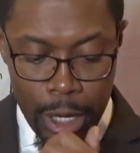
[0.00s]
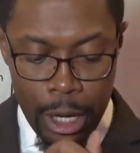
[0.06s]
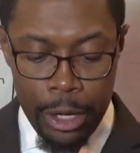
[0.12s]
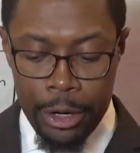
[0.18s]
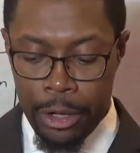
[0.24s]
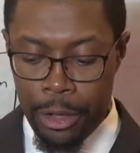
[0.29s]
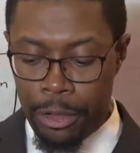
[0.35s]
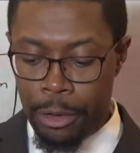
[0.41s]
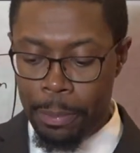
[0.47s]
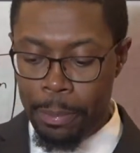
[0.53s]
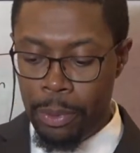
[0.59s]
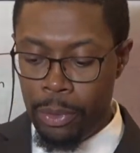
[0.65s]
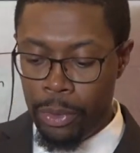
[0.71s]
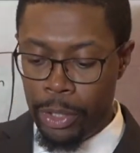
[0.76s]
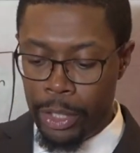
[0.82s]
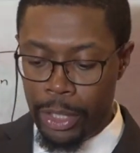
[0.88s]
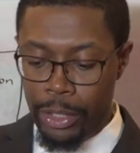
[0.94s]
Another
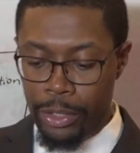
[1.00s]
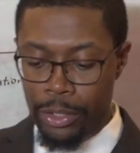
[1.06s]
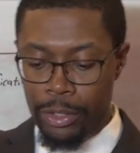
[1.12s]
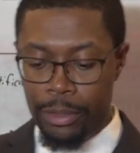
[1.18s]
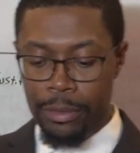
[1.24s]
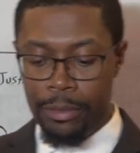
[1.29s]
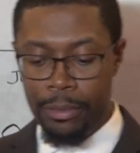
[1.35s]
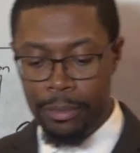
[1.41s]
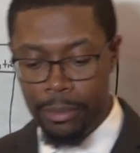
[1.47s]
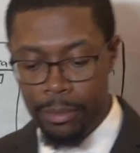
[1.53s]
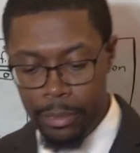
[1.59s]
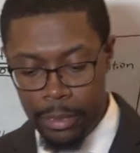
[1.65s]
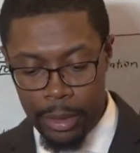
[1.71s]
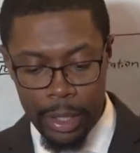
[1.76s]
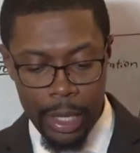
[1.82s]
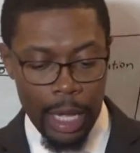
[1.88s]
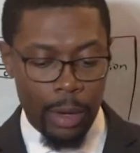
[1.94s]
point
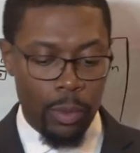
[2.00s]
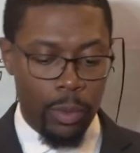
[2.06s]
I